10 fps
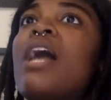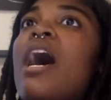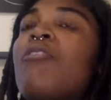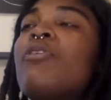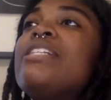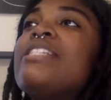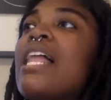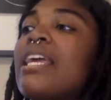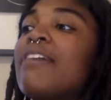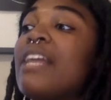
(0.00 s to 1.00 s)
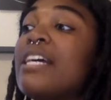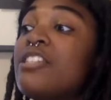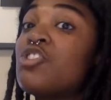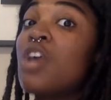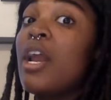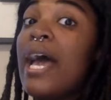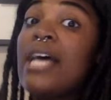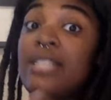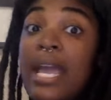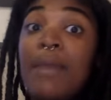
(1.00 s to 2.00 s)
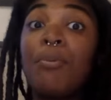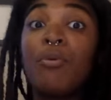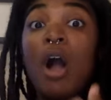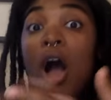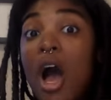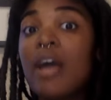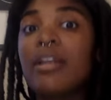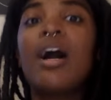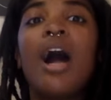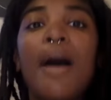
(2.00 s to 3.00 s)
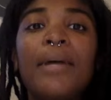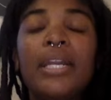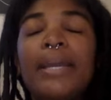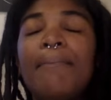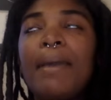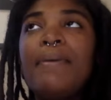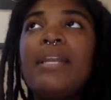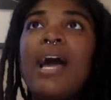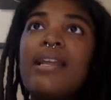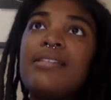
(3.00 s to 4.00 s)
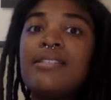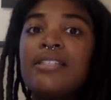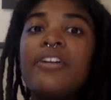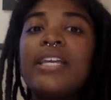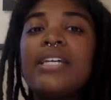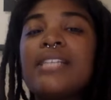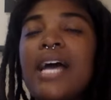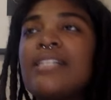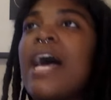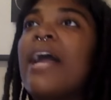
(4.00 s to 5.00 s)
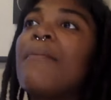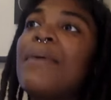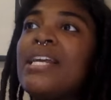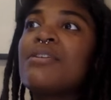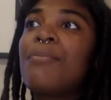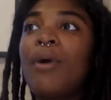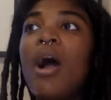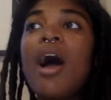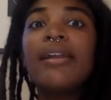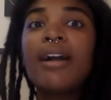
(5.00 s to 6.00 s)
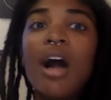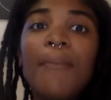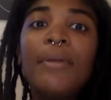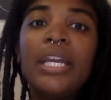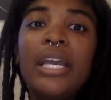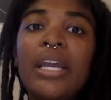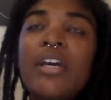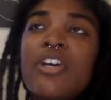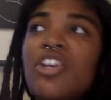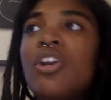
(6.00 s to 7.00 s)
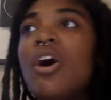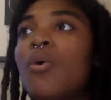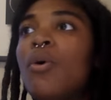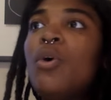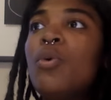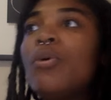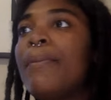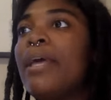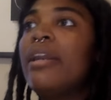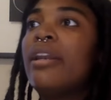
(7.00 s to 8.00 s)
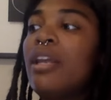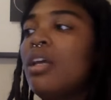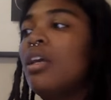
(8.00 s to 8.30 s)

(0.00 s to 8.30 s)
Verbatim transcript: a retelling of Lysistrata as a broad comedy, maybe not necessarily a satire, but as a broad comedy, you know, women,